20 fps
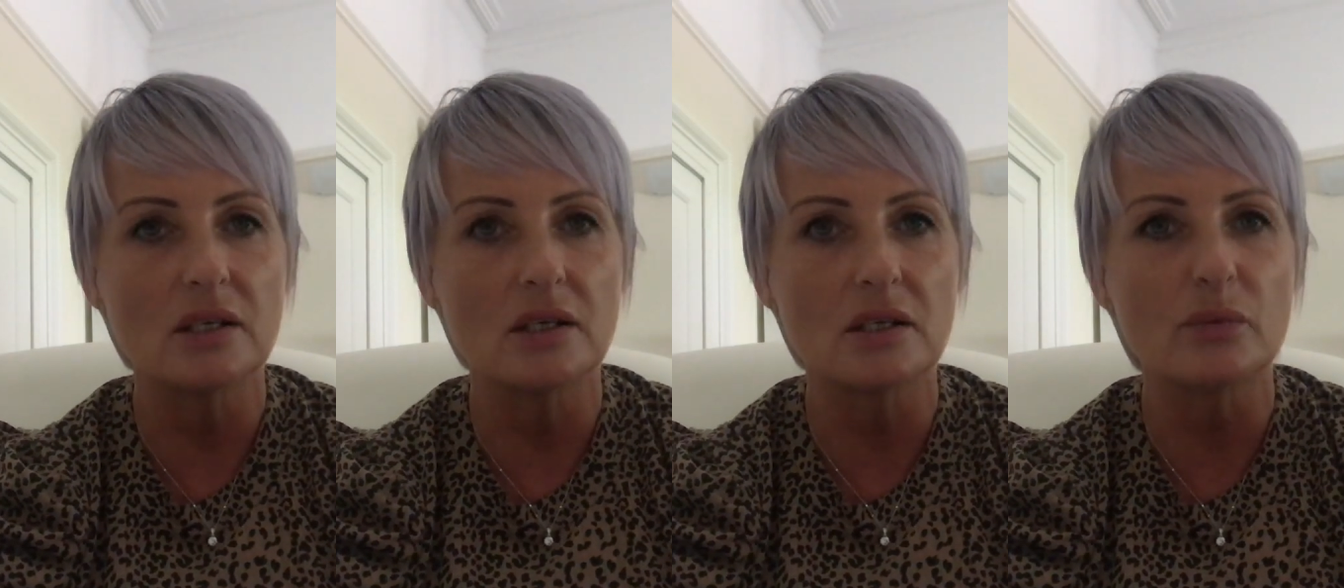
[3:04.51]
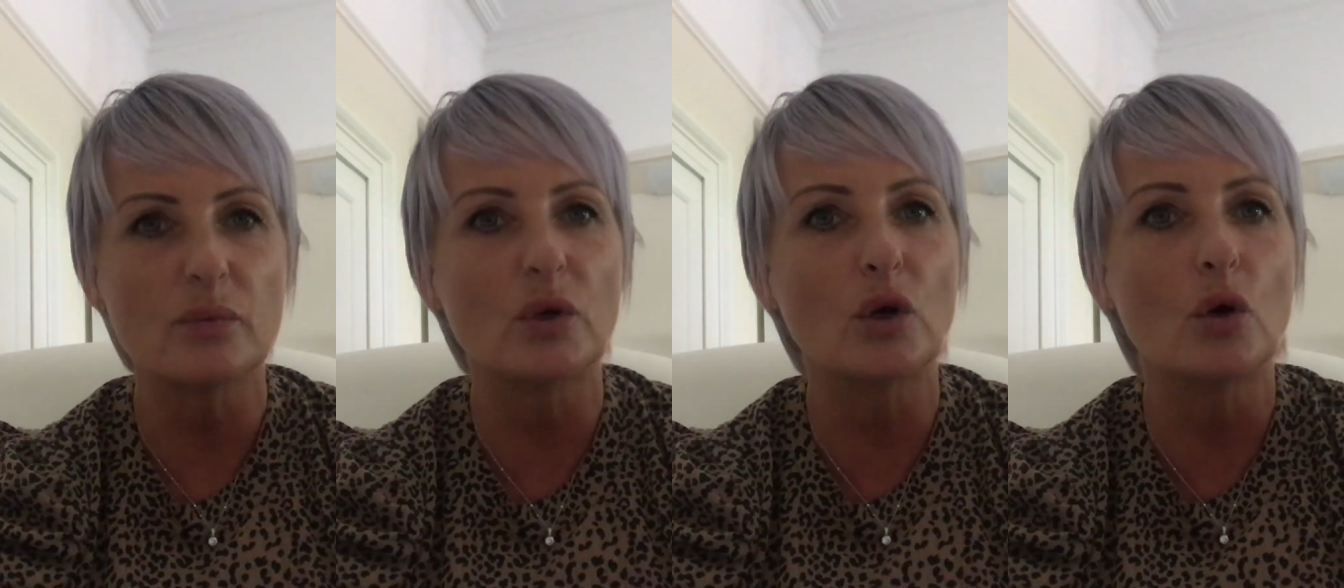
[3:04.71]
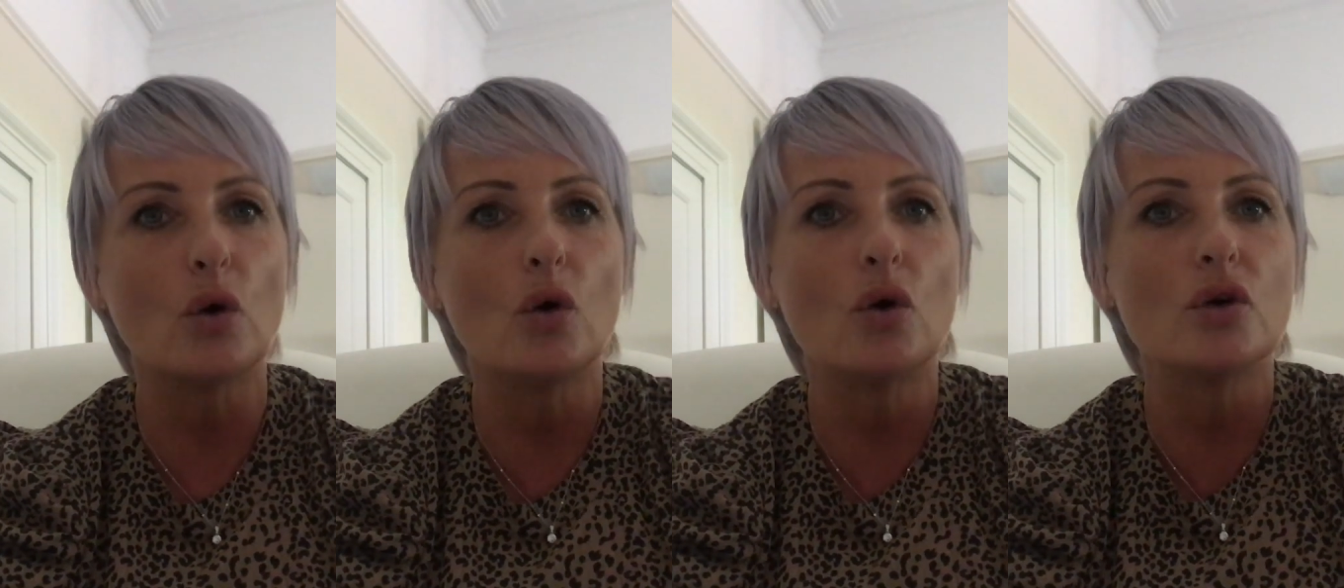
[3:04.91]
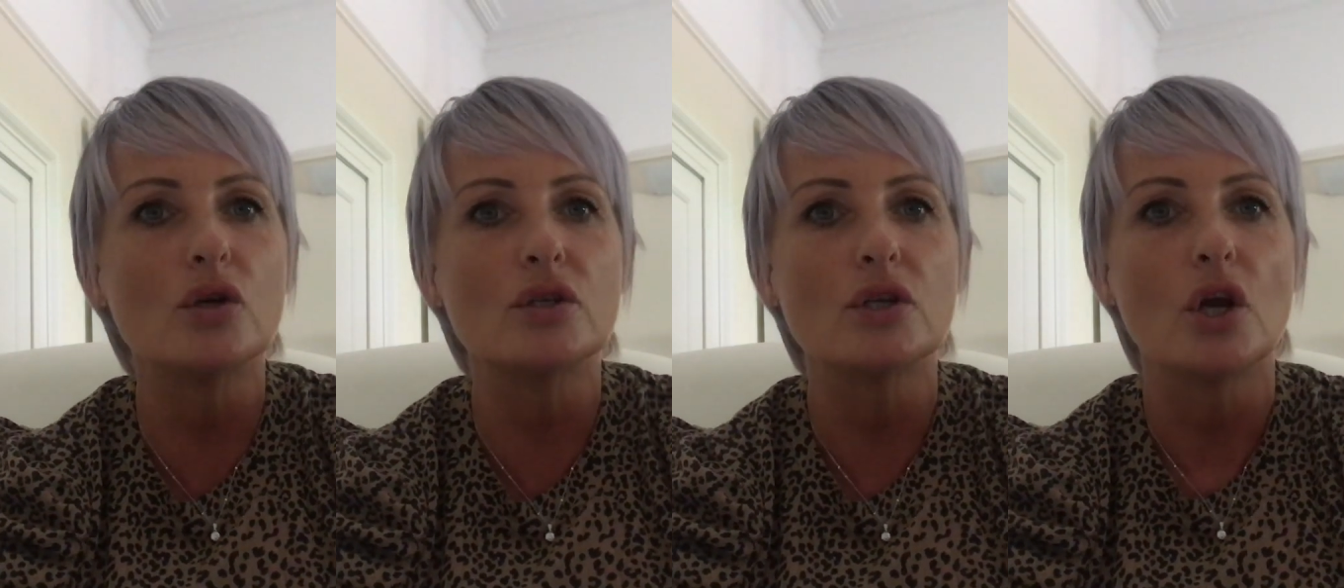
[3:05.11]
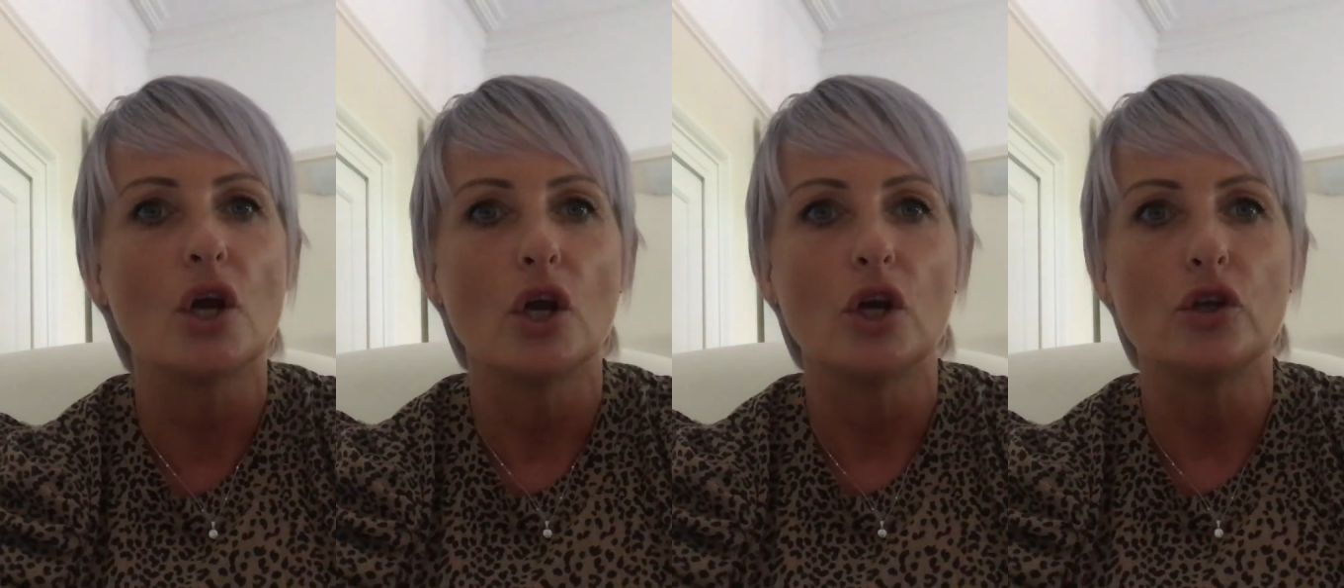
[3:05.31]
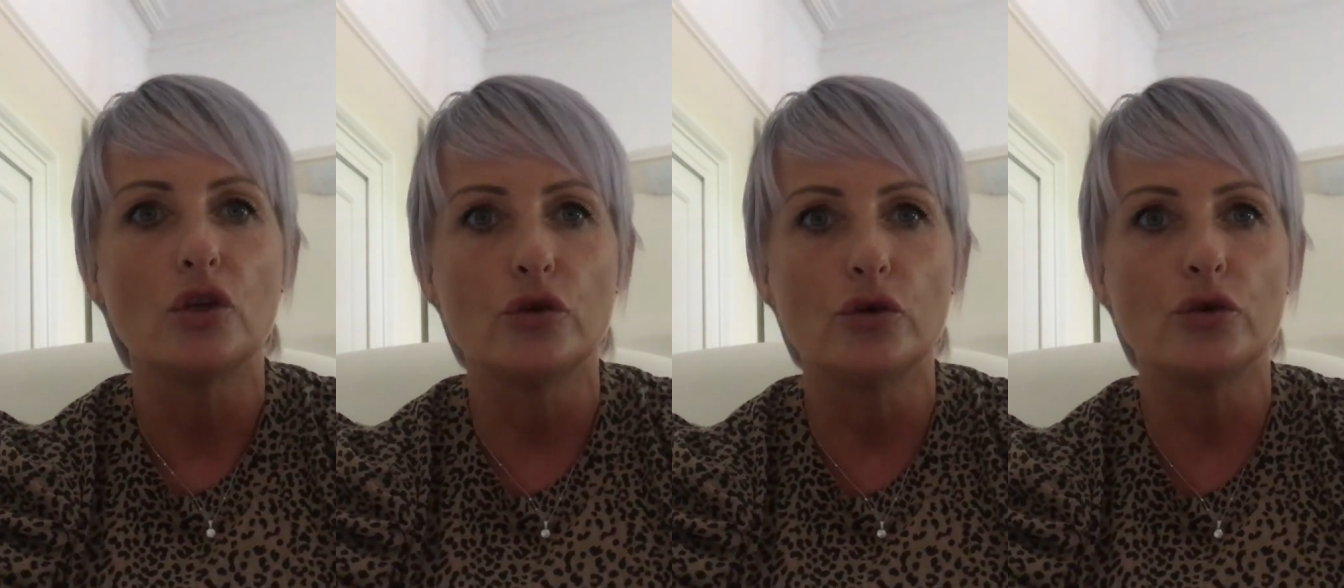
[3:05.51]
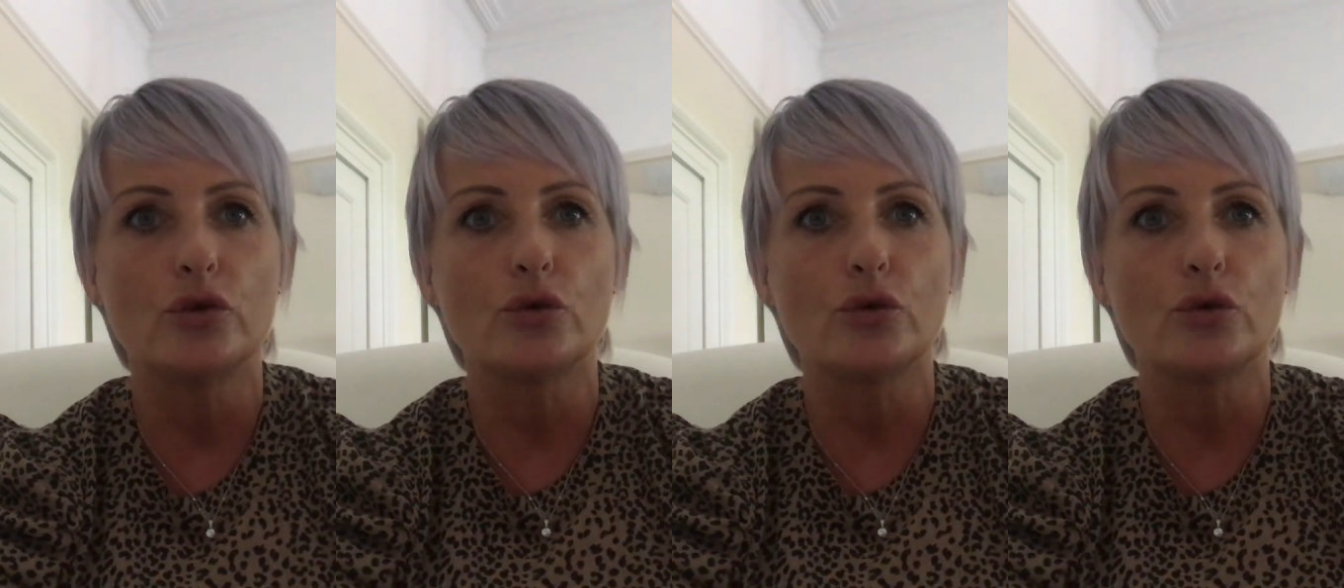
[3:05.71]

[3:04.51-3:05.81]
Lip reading: It's because you